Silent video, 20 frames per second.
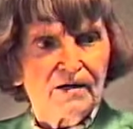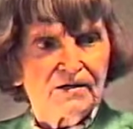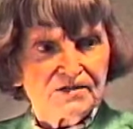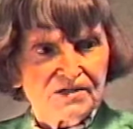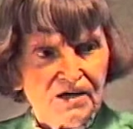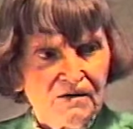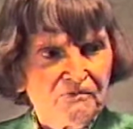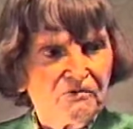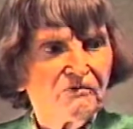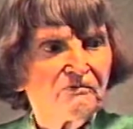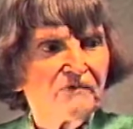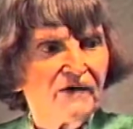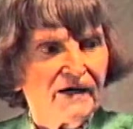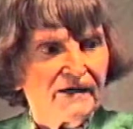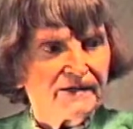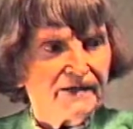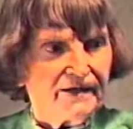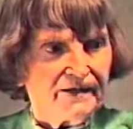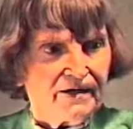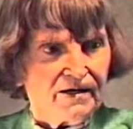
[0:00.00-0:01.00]
see if you
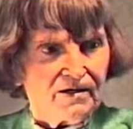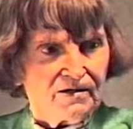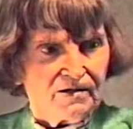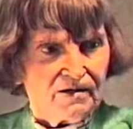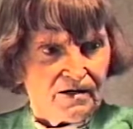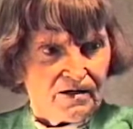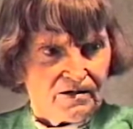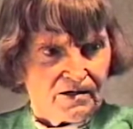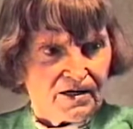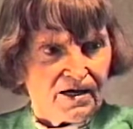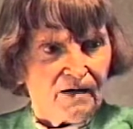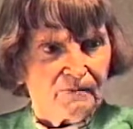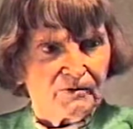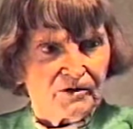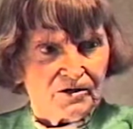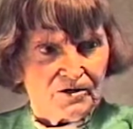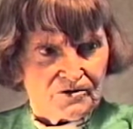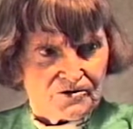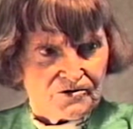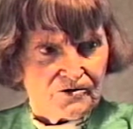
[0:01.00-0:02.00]
find any in the, in the
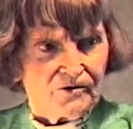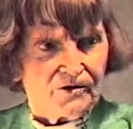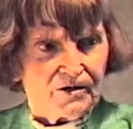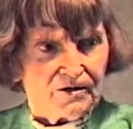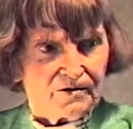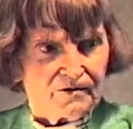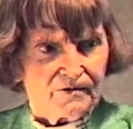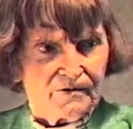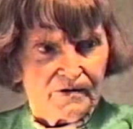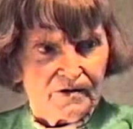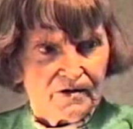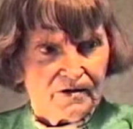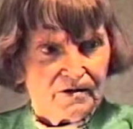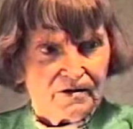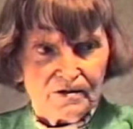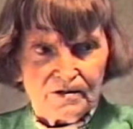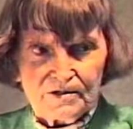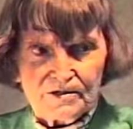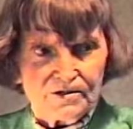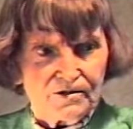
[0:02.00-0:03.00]
chemical soil.
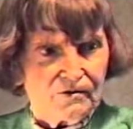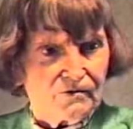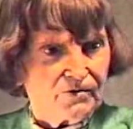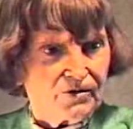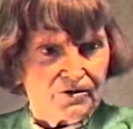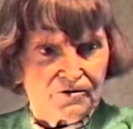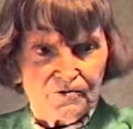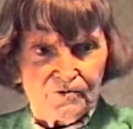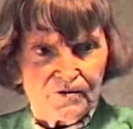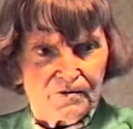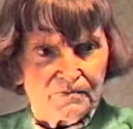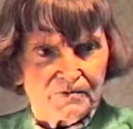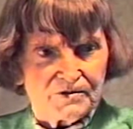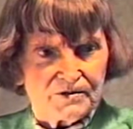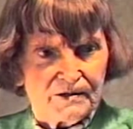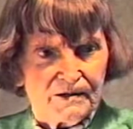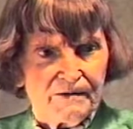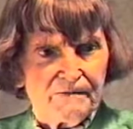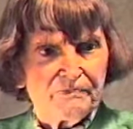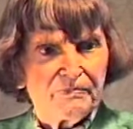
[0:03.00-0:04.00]
There's no earthworms.
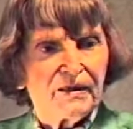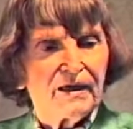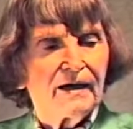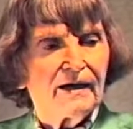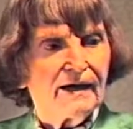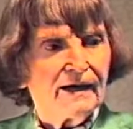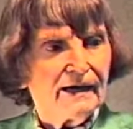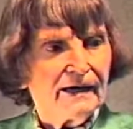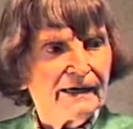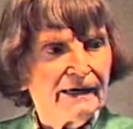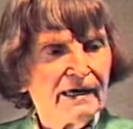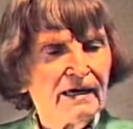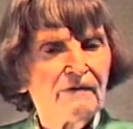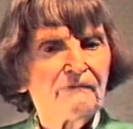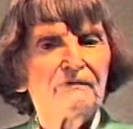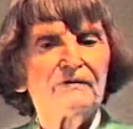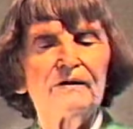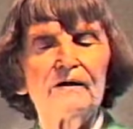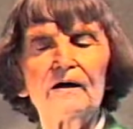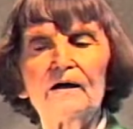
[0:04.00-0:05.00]

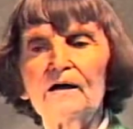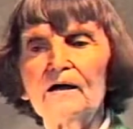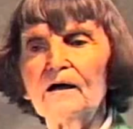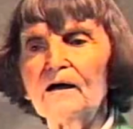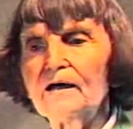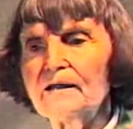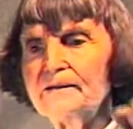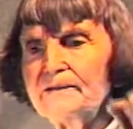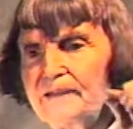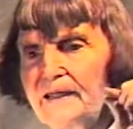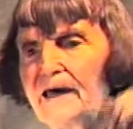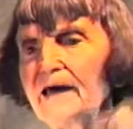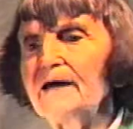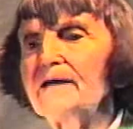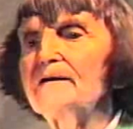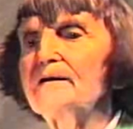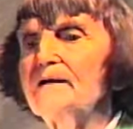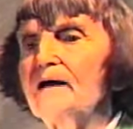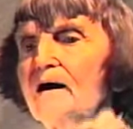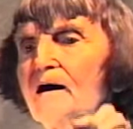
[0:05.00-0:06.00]
Even
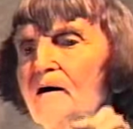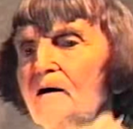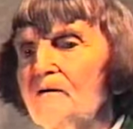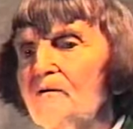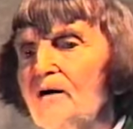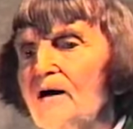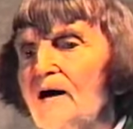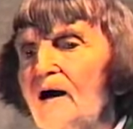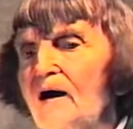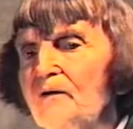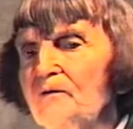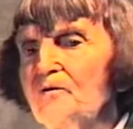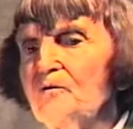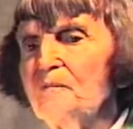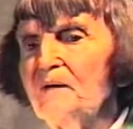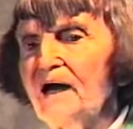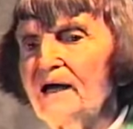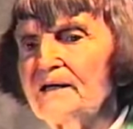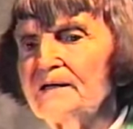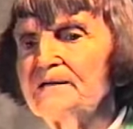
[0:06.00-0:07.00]
then our, our
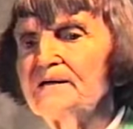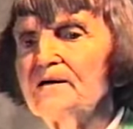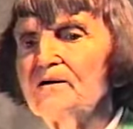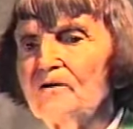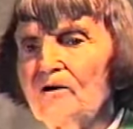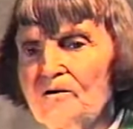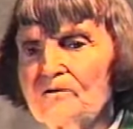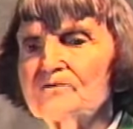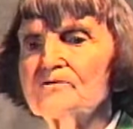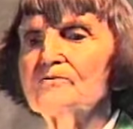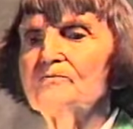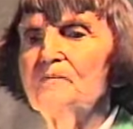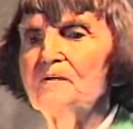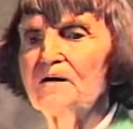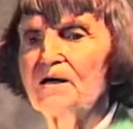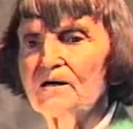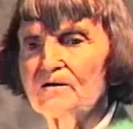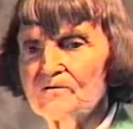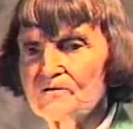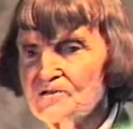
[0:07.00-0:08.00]
humanity also
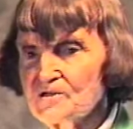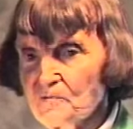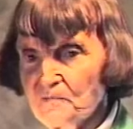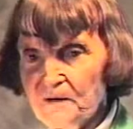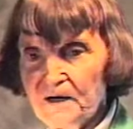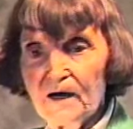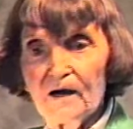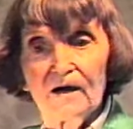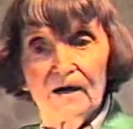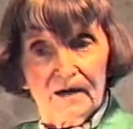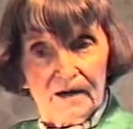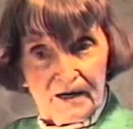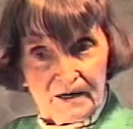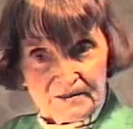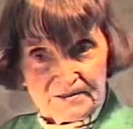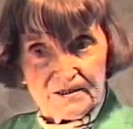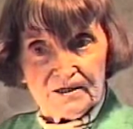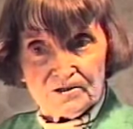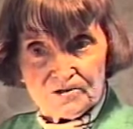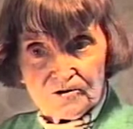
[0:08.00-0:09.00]
began to disappear.
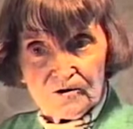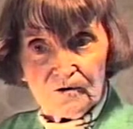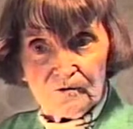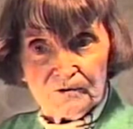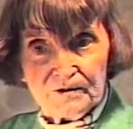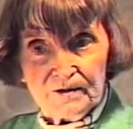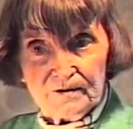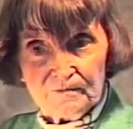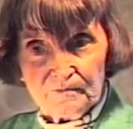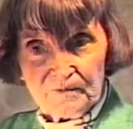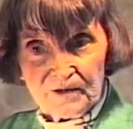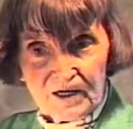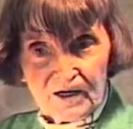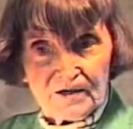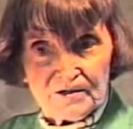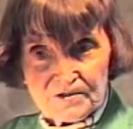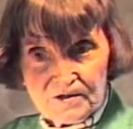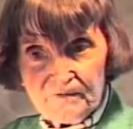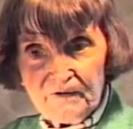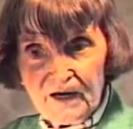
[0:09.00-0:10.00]
Isn't it so with,
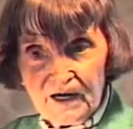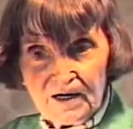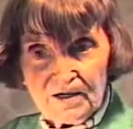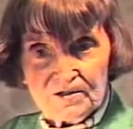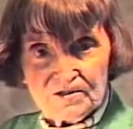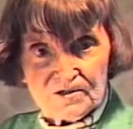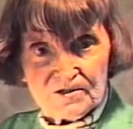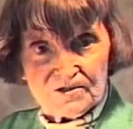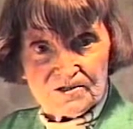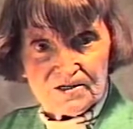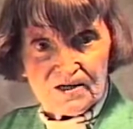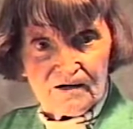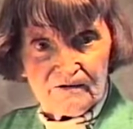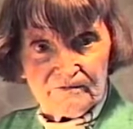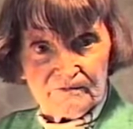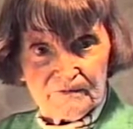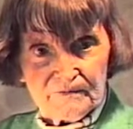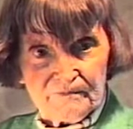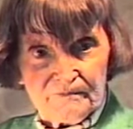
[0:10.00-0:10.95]
because of AIDS and stuff?